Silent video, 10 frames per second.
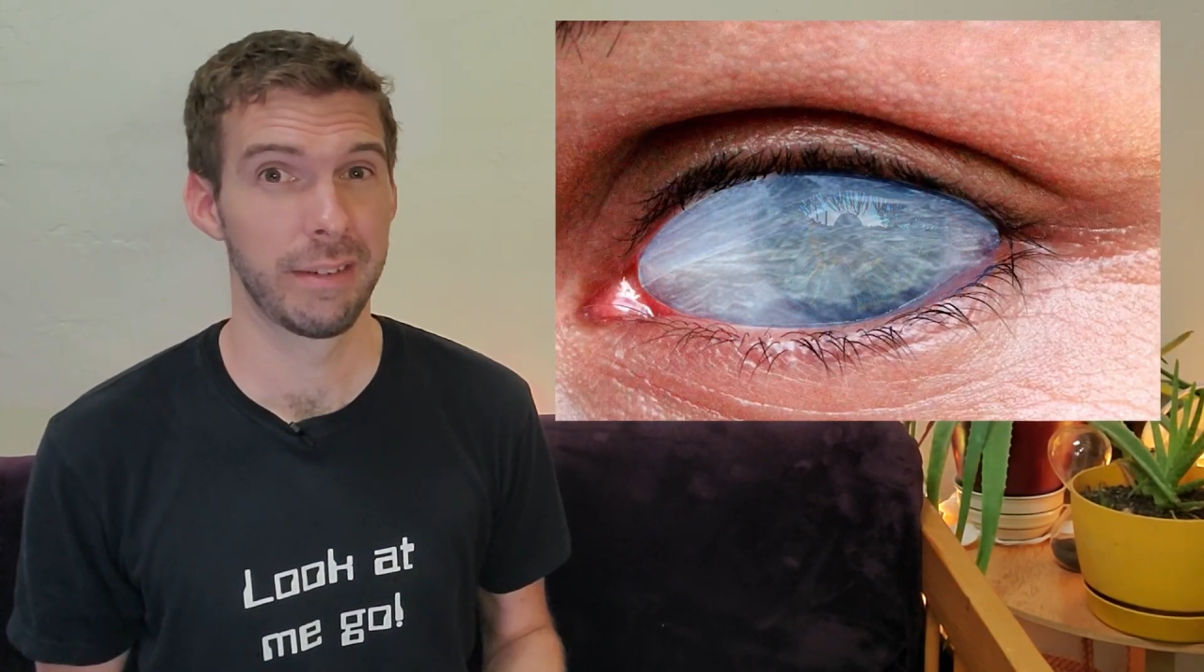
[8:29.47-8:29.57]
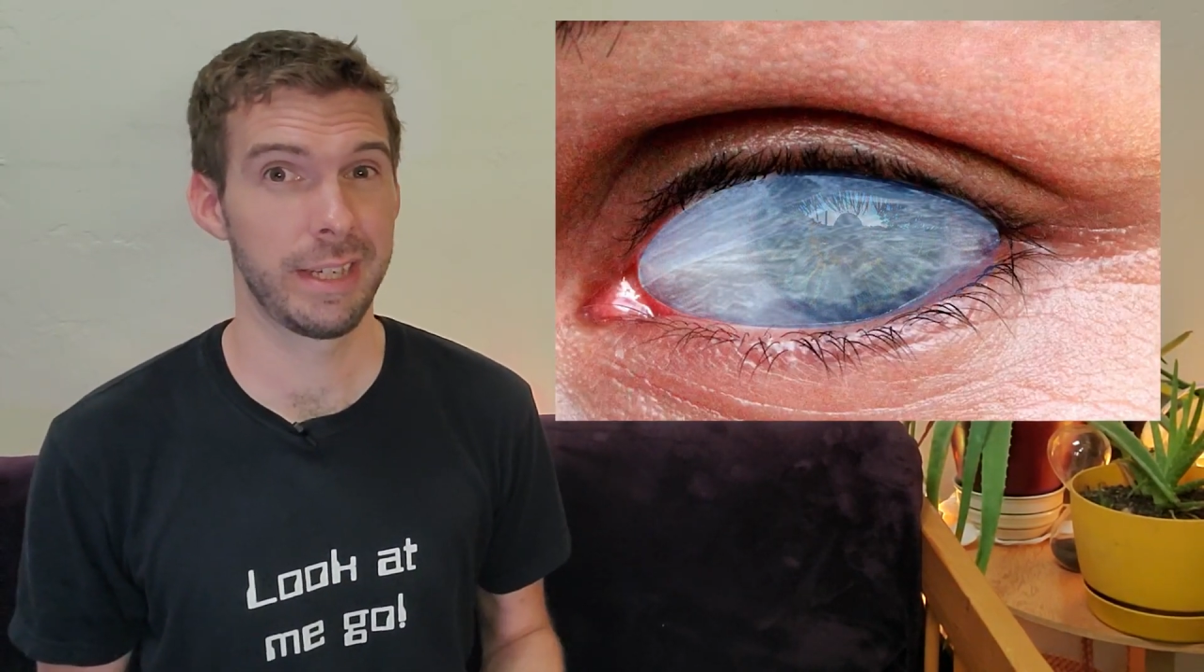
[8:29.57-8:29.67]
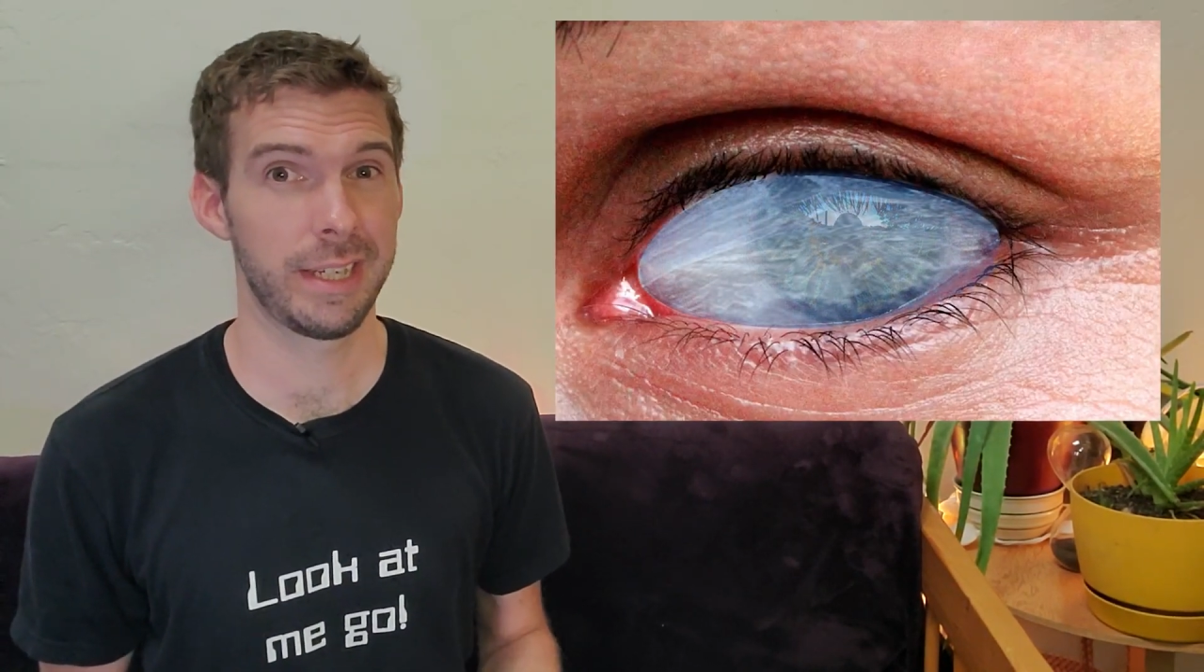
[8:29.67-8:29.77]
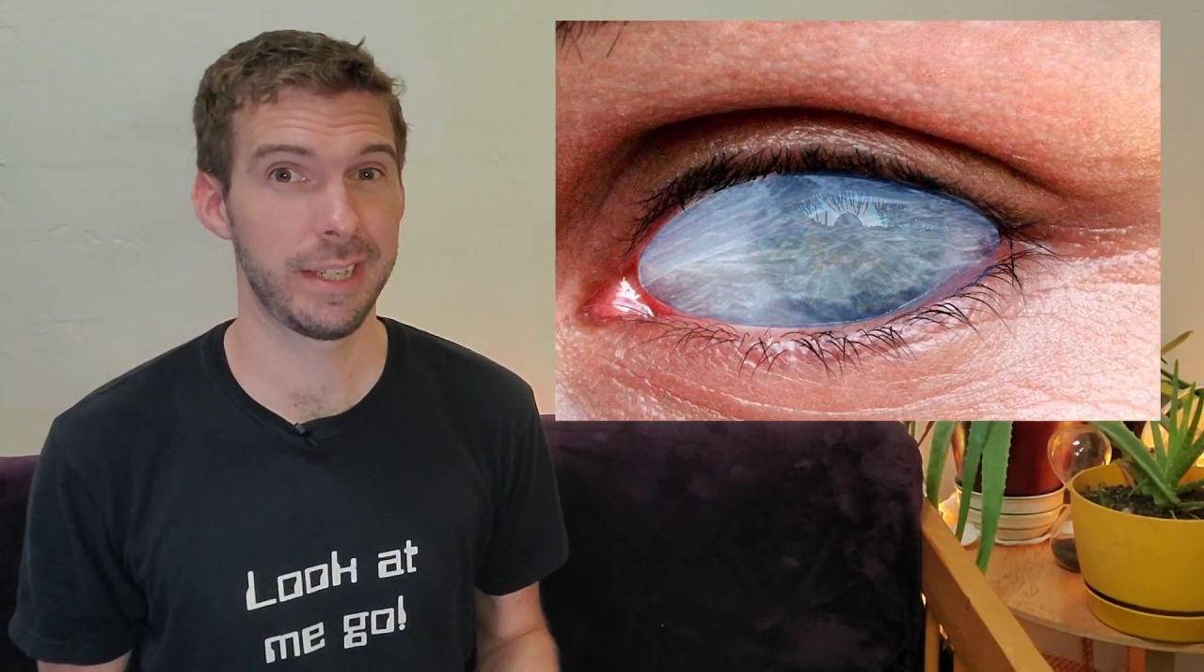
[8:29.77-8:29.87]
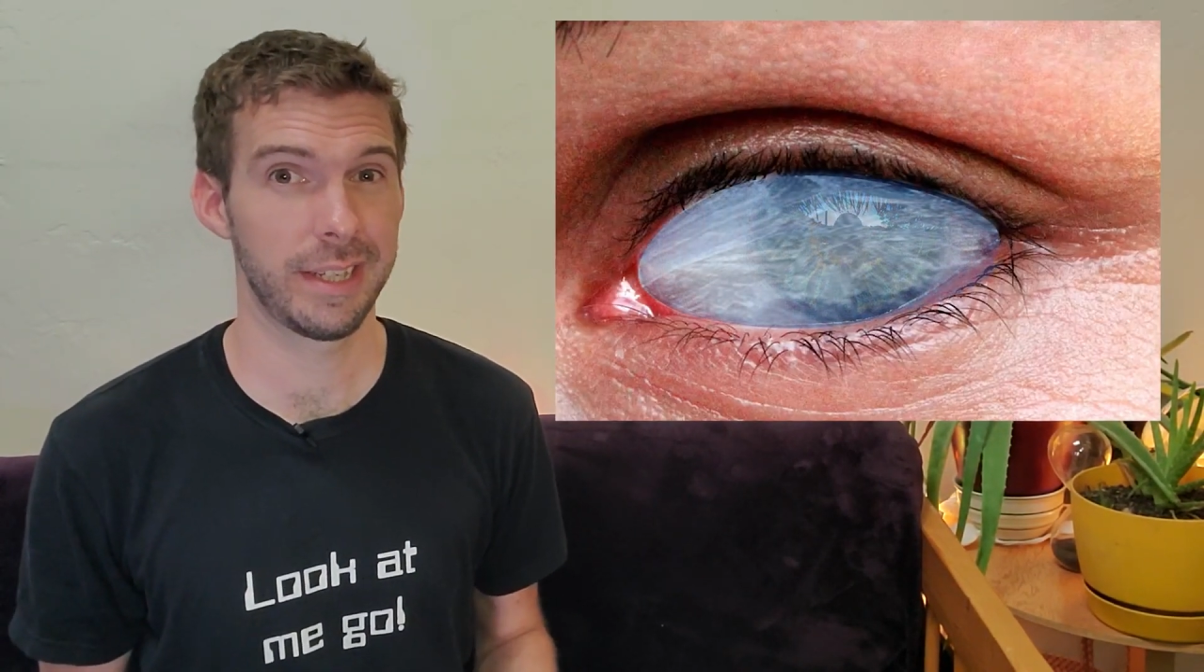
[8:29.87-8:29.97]

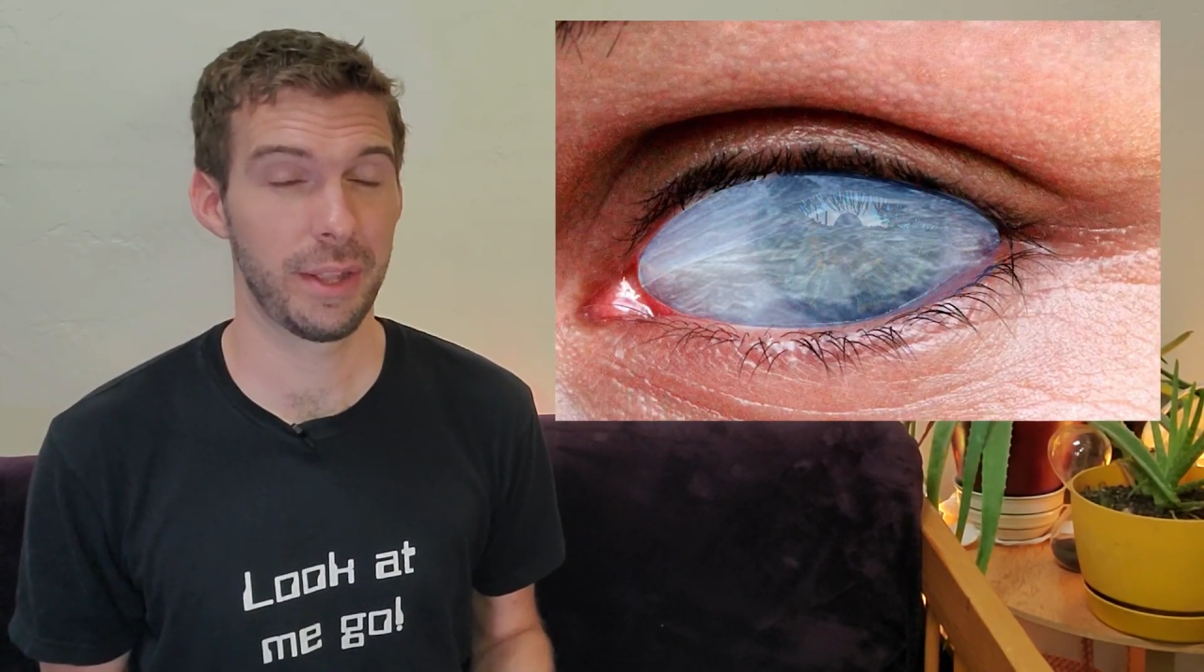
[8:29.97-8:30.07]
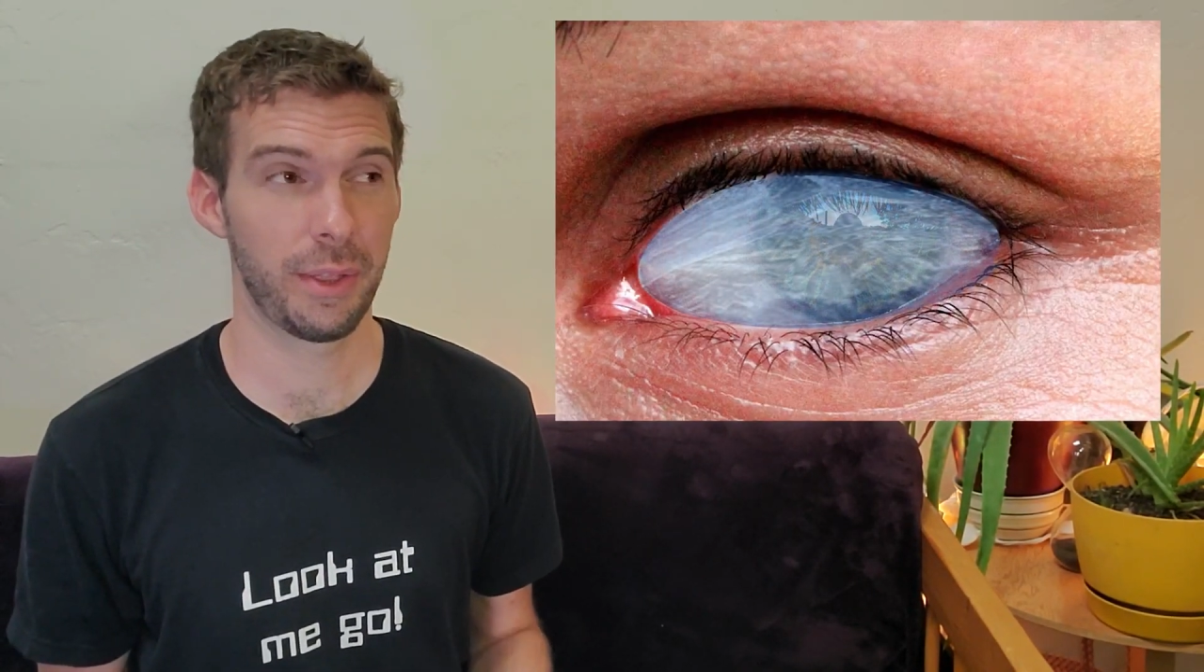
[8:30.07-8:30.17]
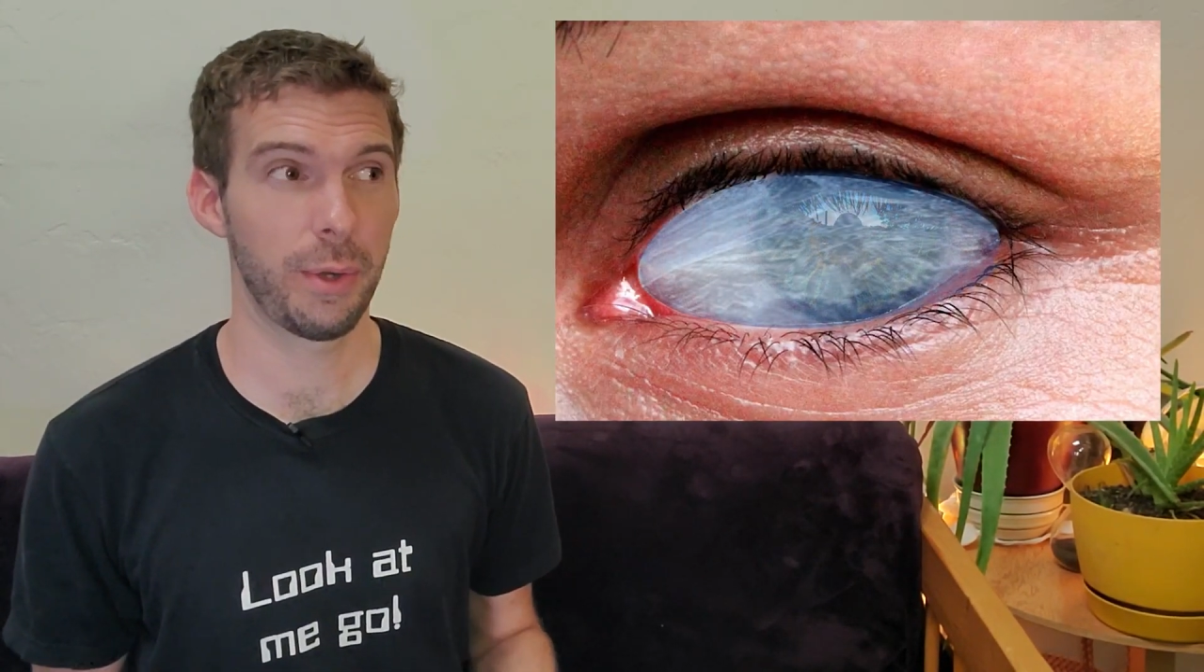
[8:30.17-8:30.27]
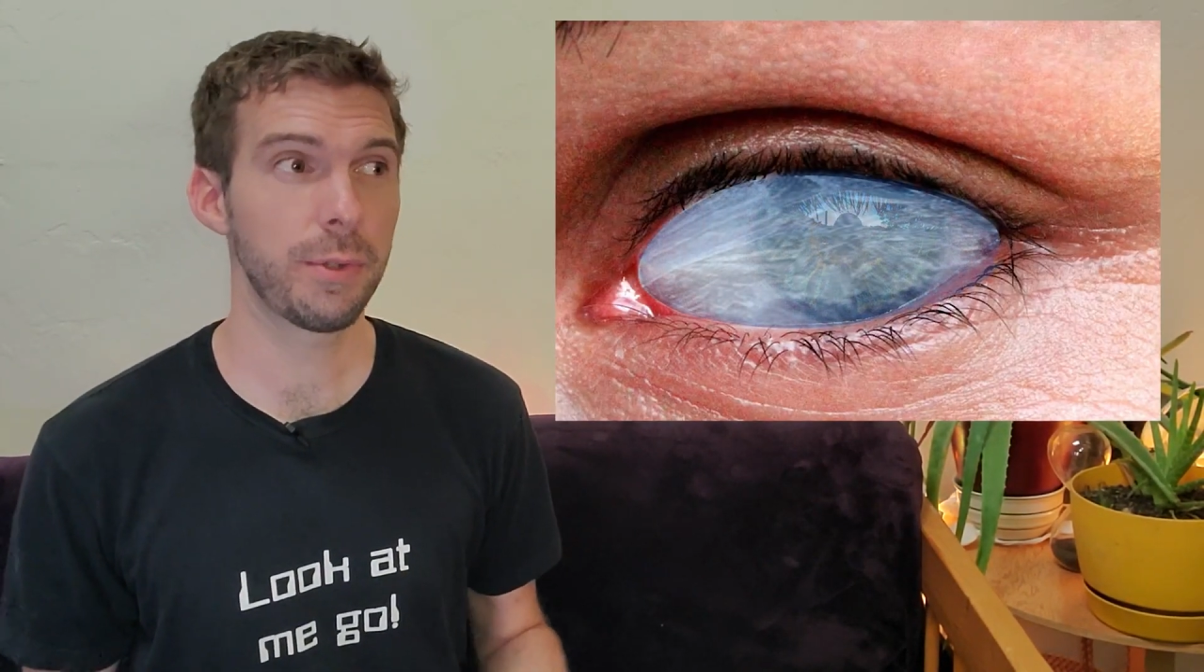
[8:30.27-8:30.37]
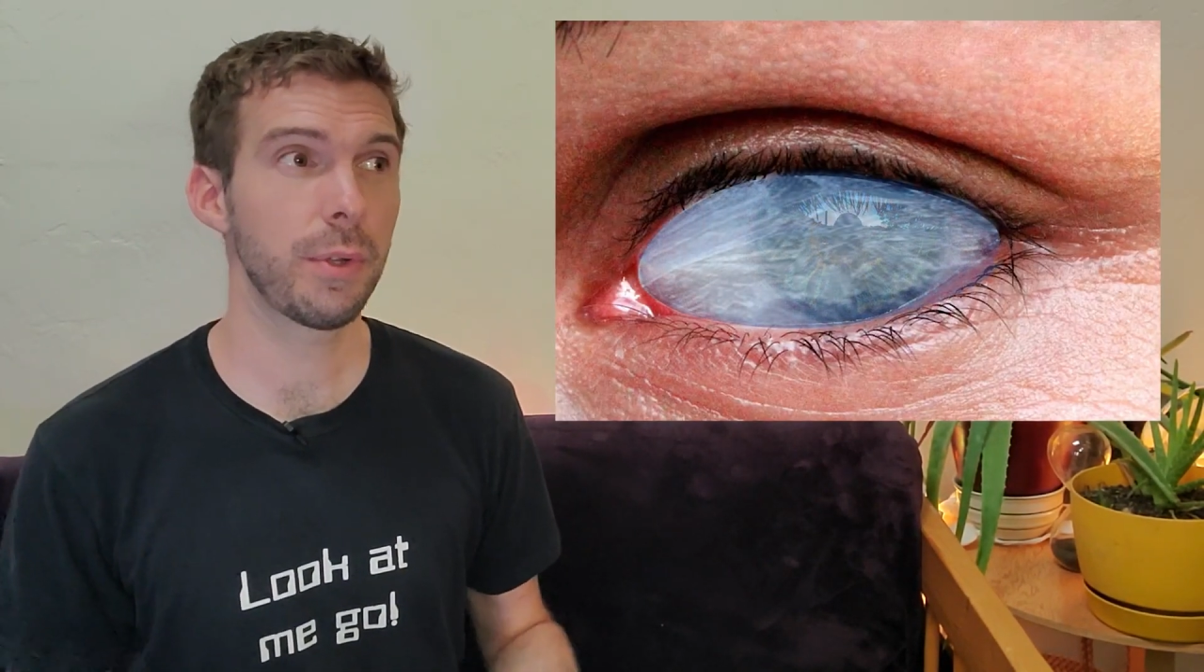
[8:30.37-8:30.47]
Well,
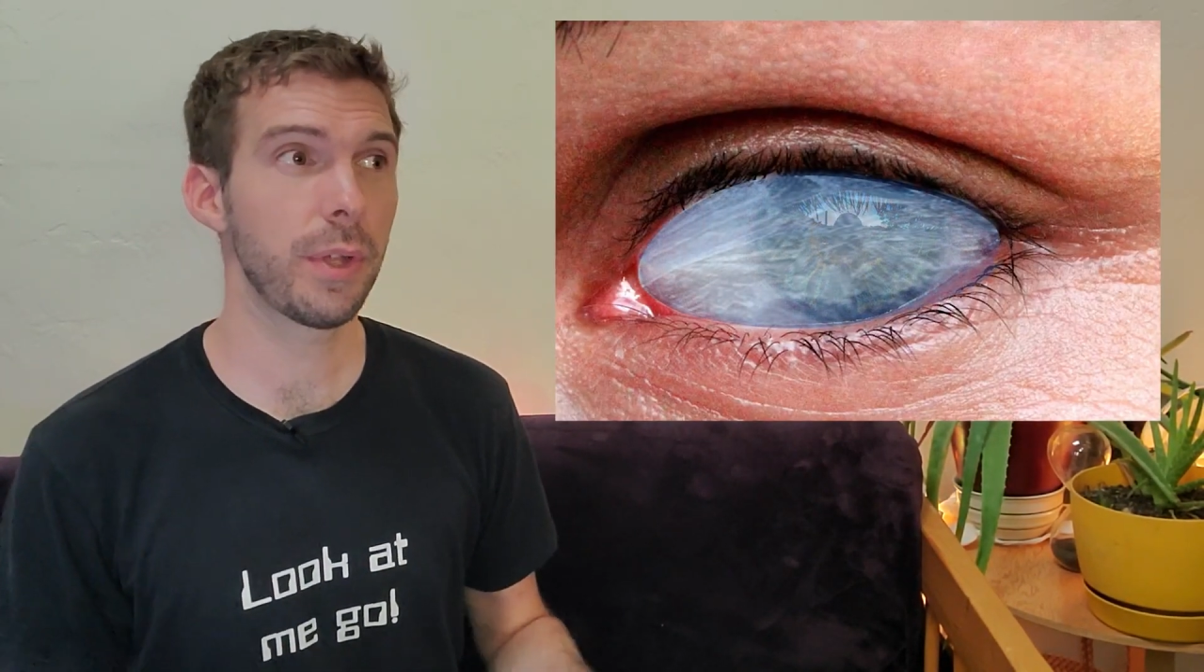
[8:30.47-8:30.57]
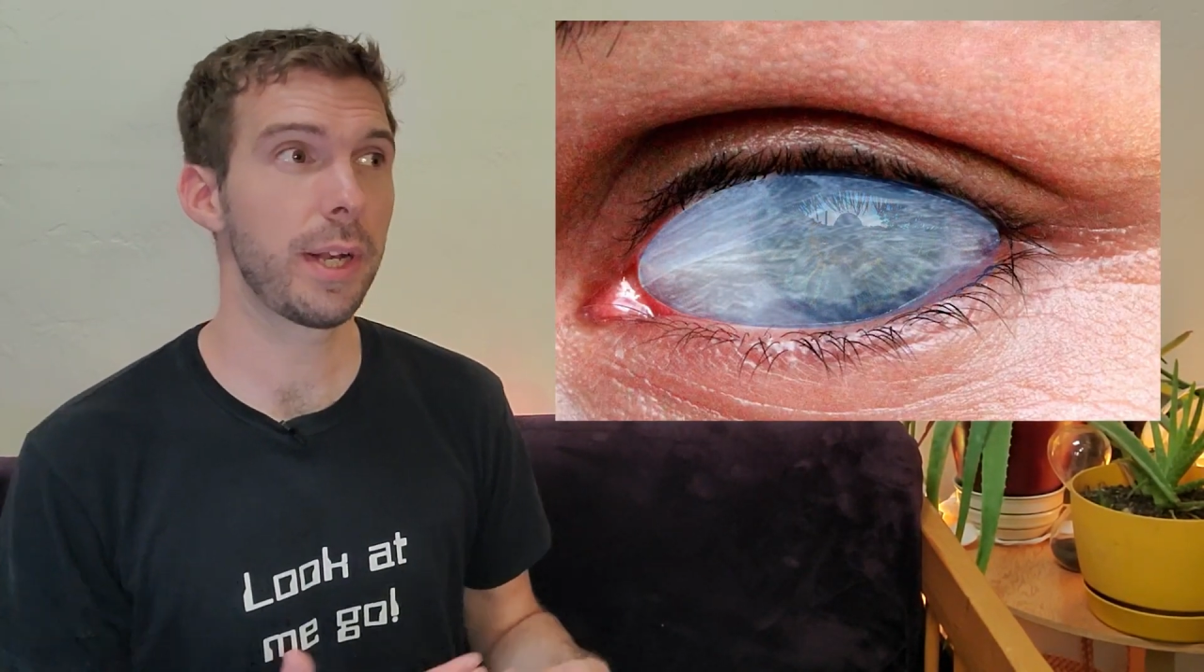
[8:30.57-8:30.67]
those are the